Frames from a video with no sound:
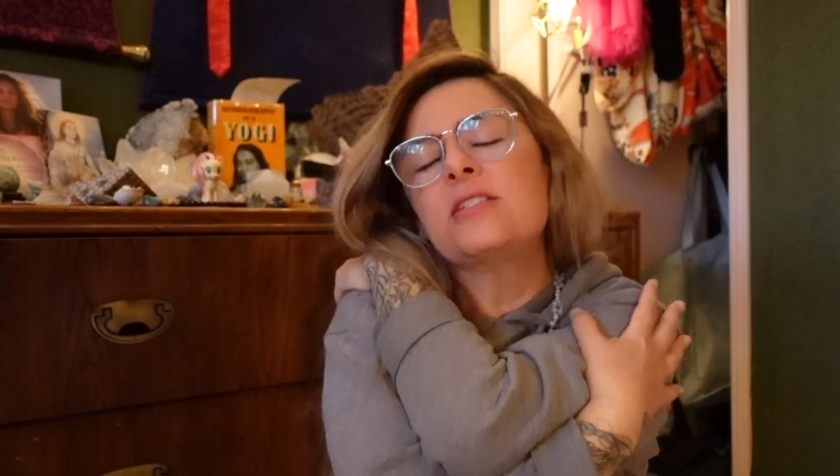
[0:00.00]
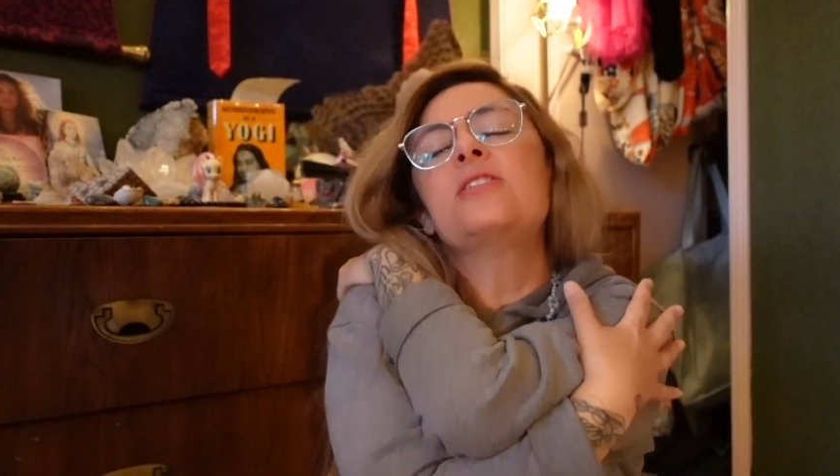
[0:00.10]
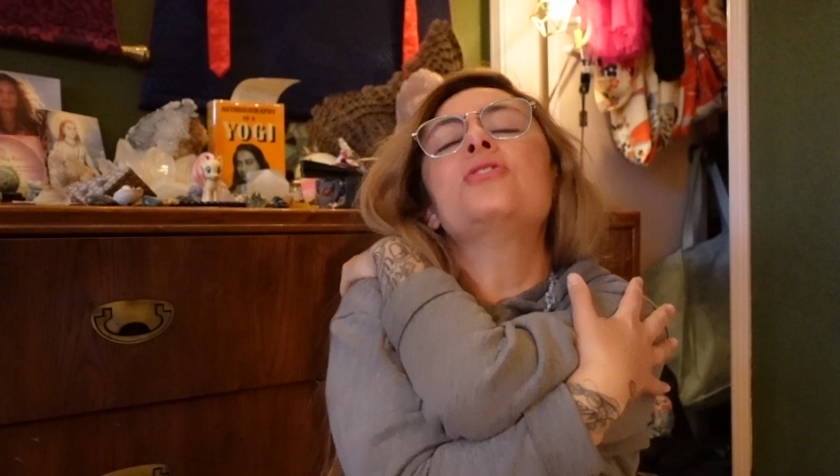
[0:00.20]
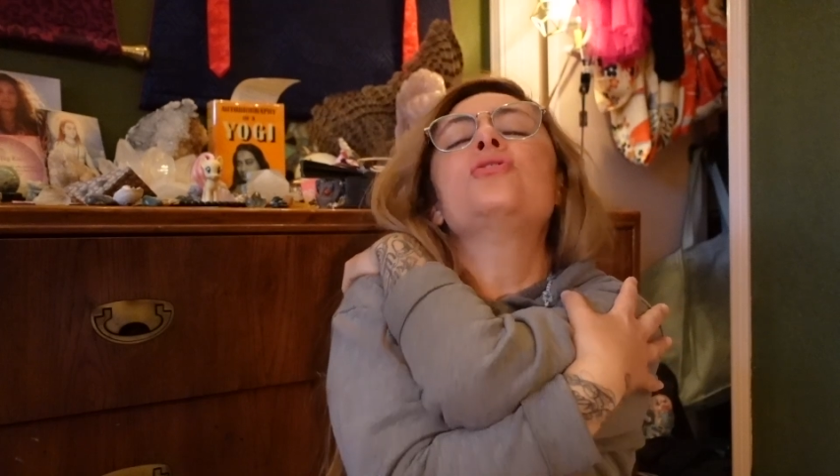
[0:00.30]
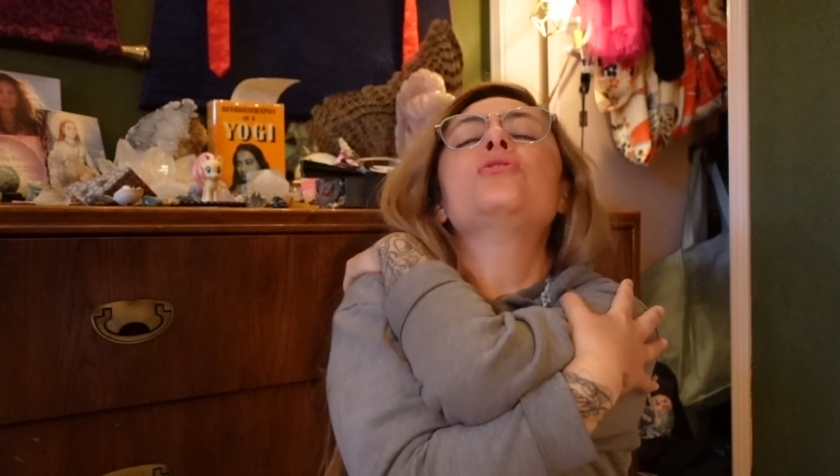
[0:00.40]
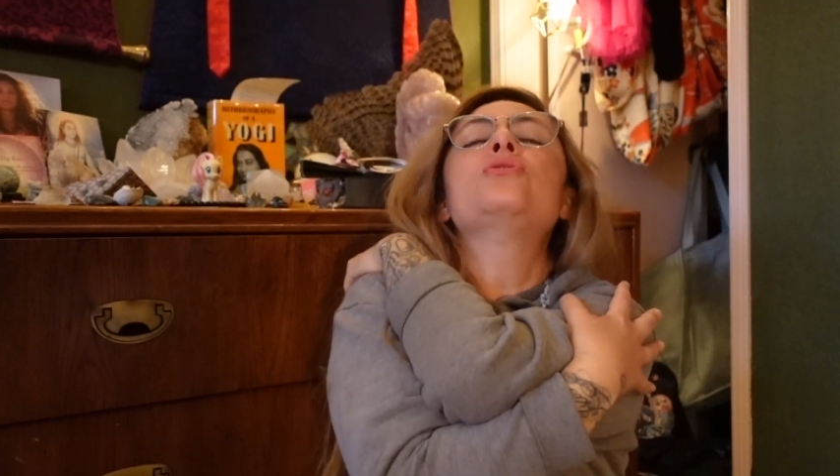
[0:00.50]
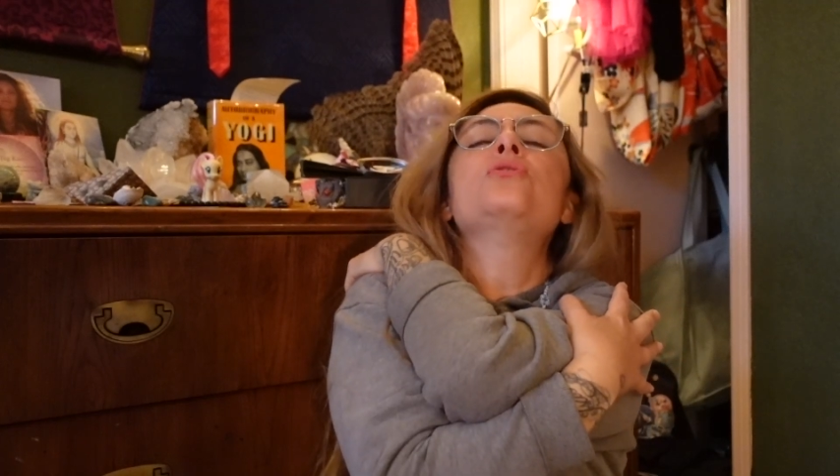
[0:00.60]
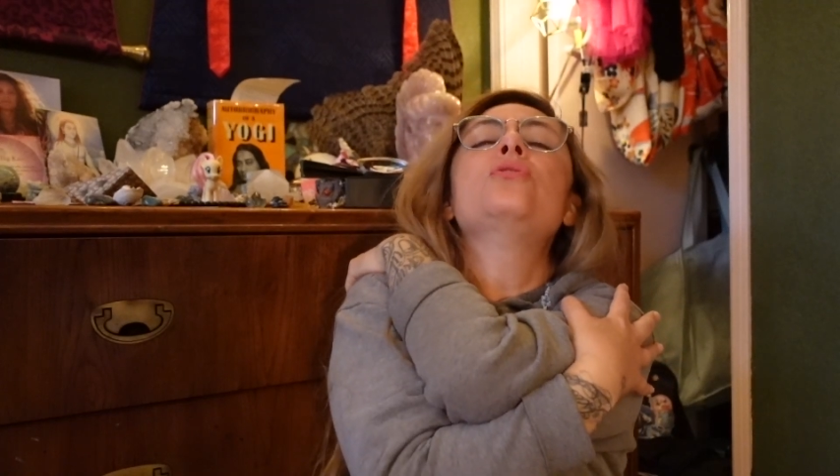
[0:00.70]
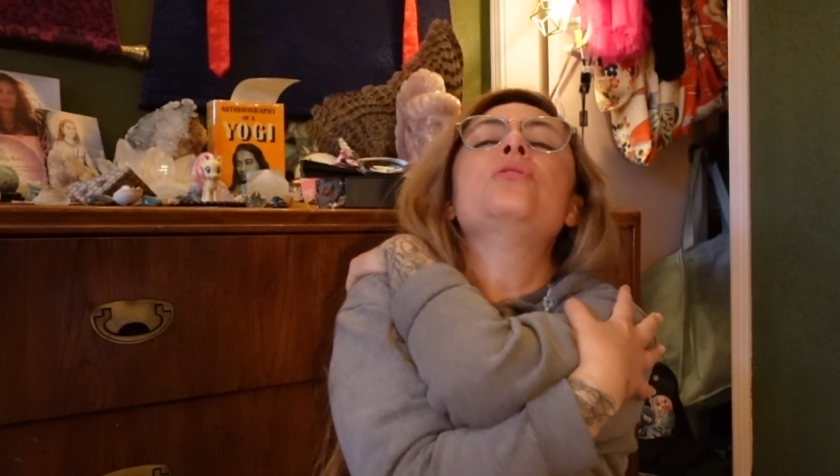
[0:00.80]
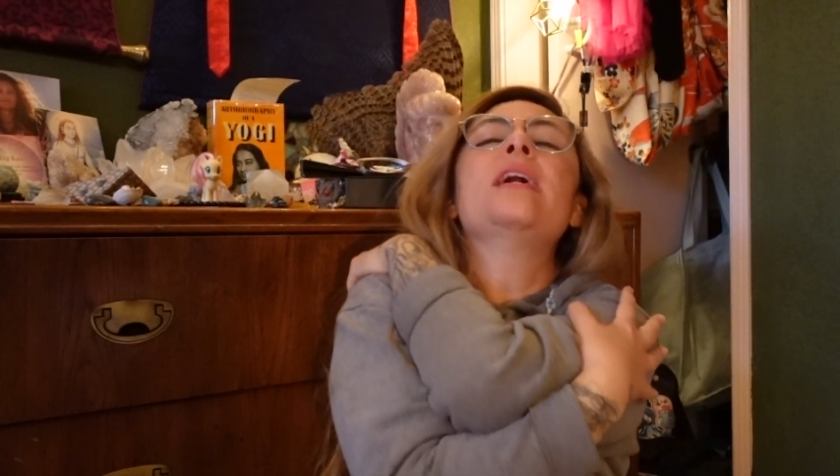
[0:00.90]
to
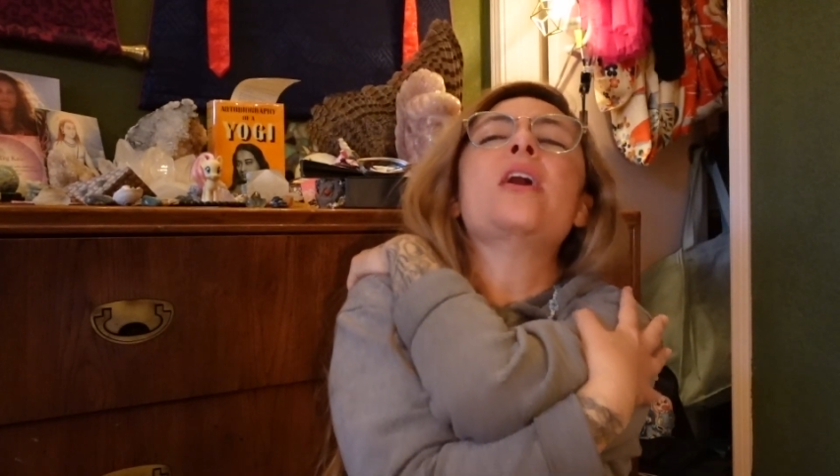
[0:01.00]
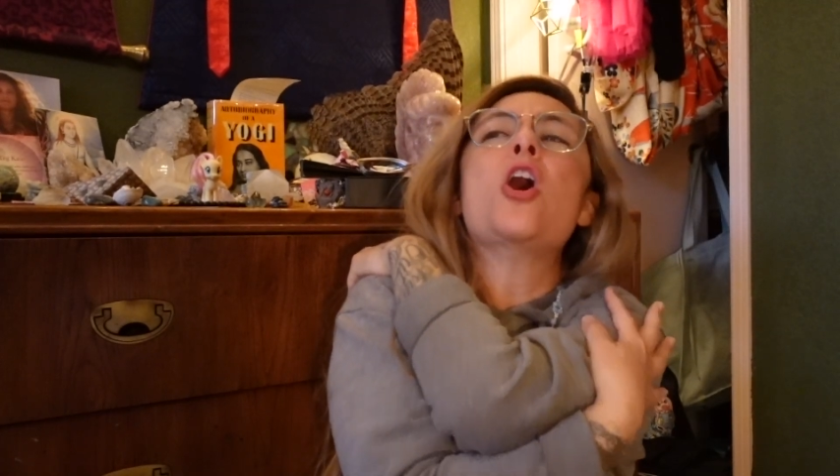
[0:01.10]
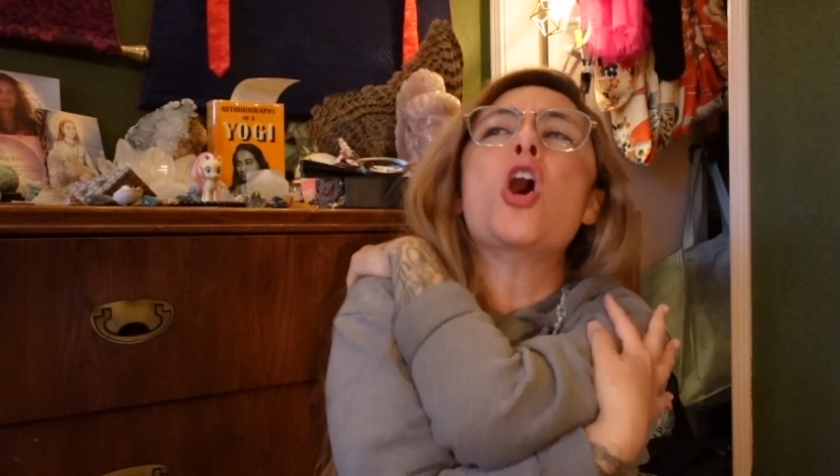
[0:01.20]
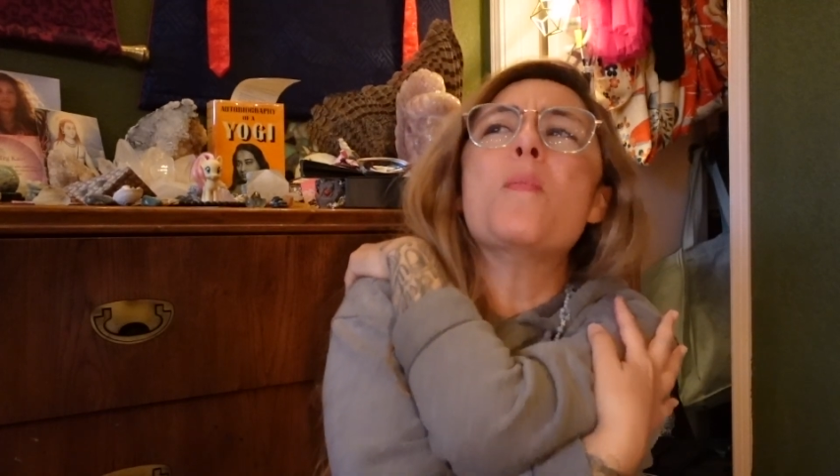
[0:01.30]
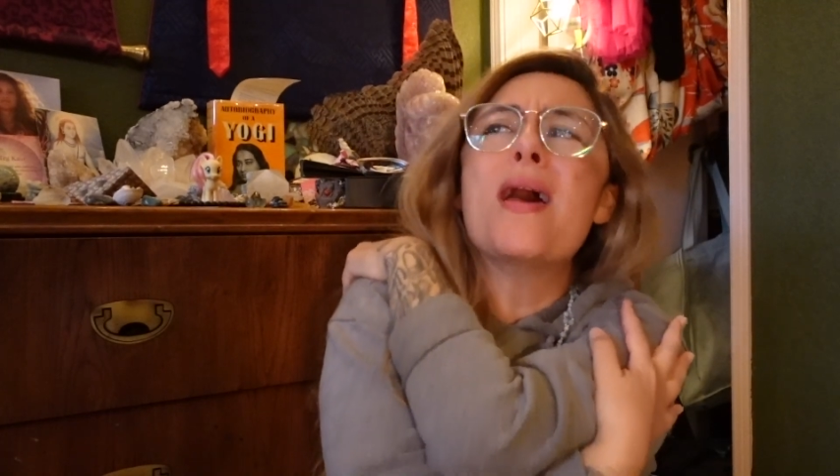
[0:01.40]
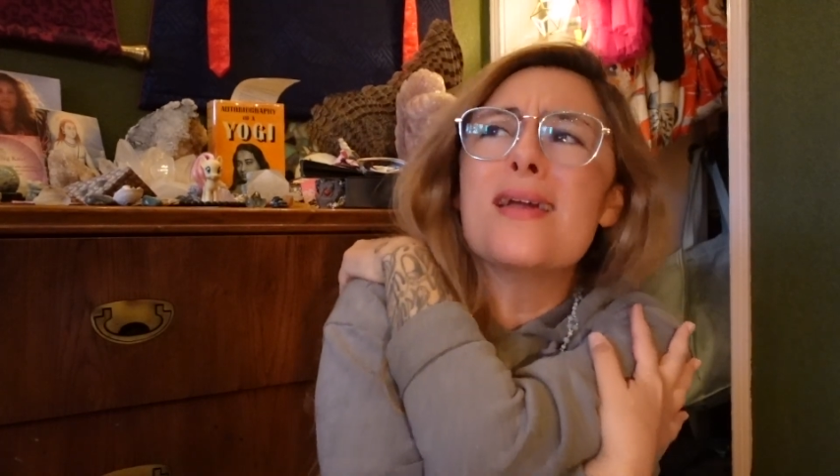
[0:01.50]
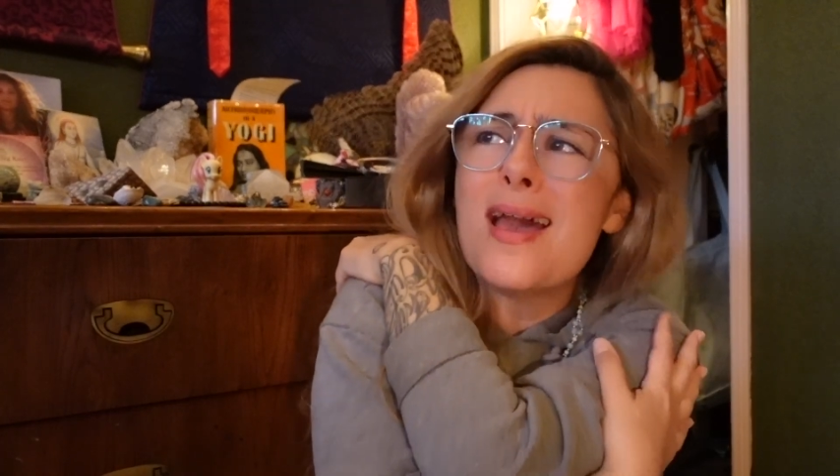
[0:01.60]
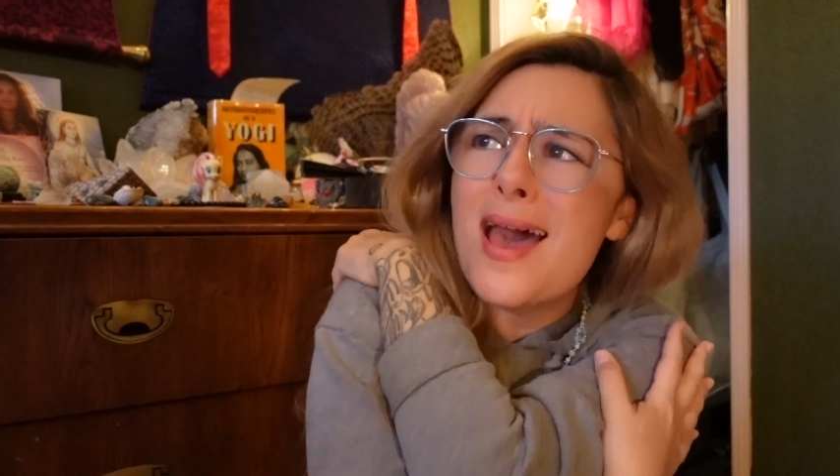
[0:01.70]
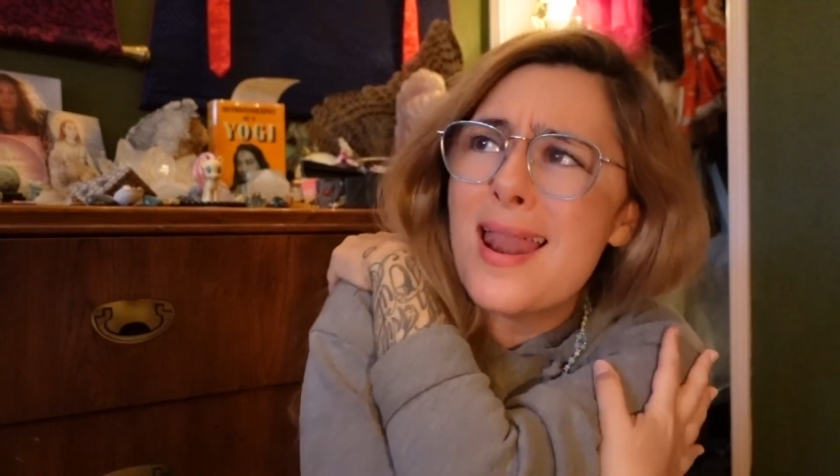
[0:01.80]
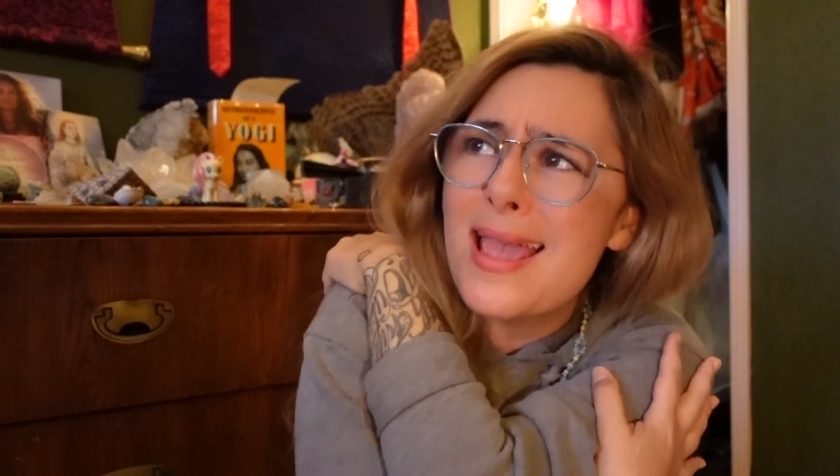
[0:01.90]
soothe. Like, oh my God,